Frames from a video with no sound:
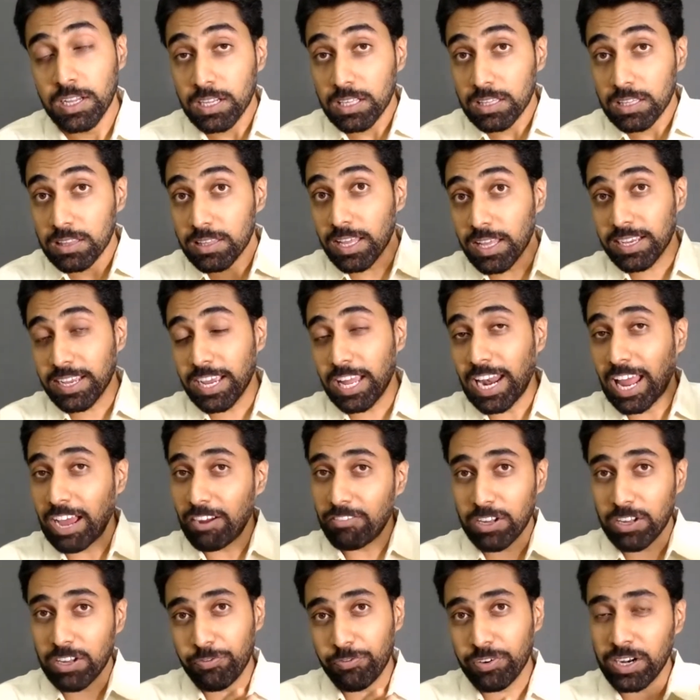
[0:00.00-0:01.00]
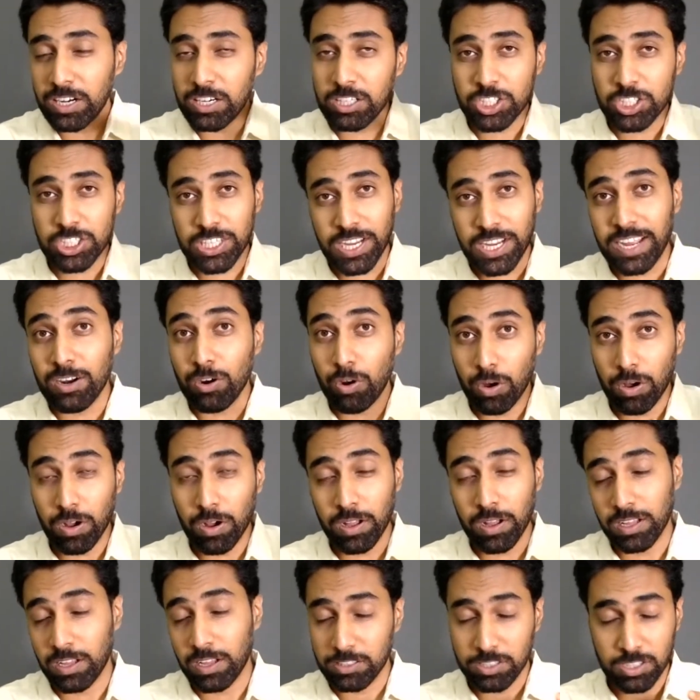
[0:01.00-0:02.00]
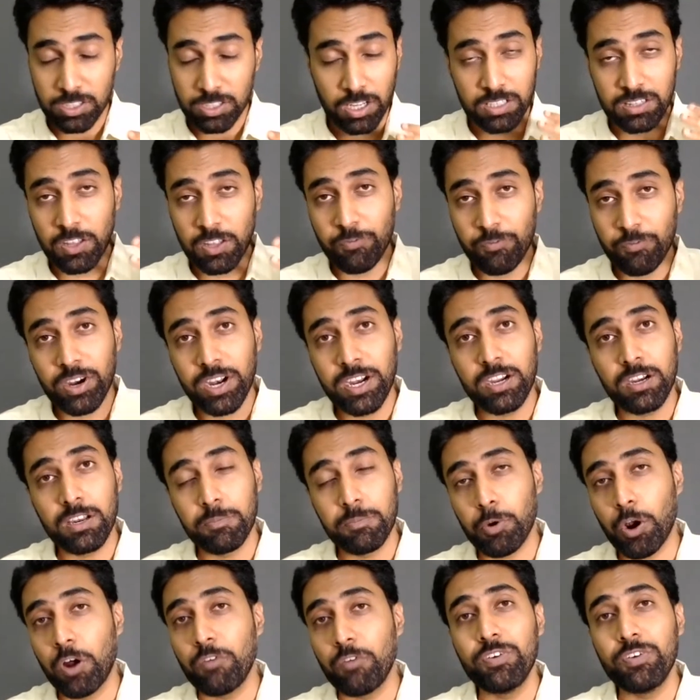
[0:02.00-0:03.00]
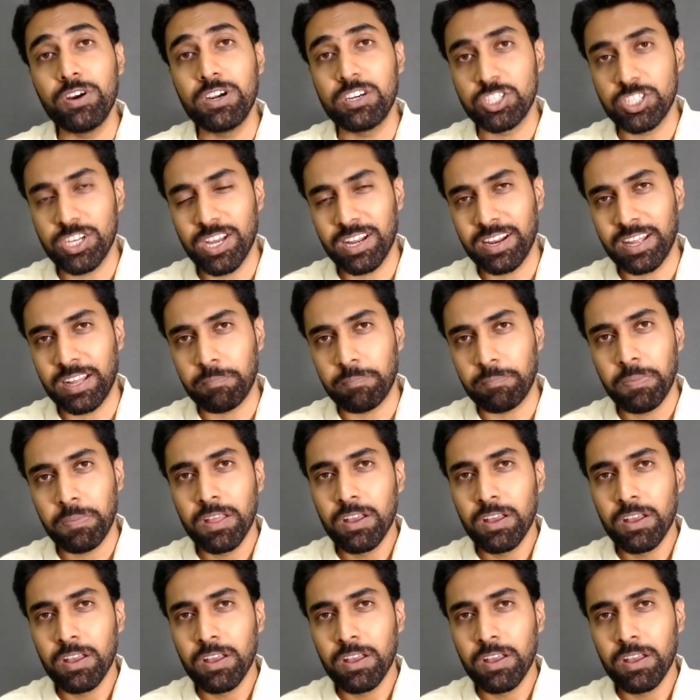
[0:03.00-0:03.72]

They can have different different profit sharing.